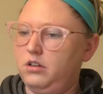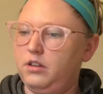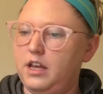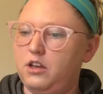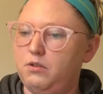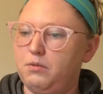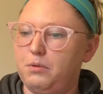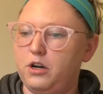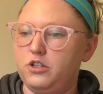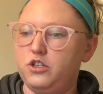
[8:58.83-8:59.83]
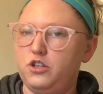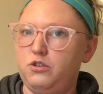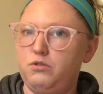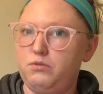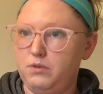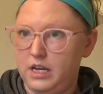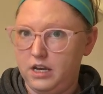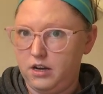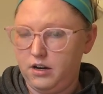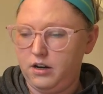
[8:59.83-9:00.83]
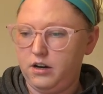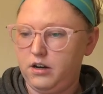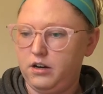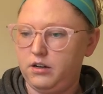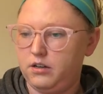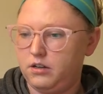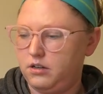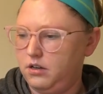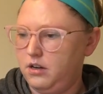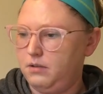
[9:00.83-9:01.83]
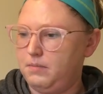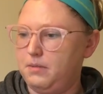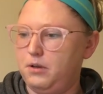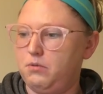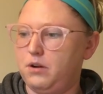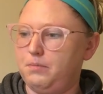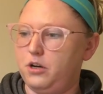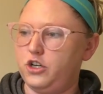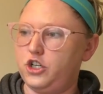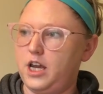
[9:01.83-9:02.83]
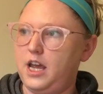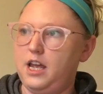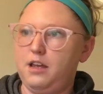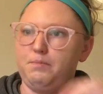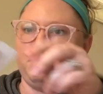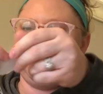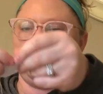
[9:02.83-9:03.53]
like you could put a 2 here, maybe you want to put a shape,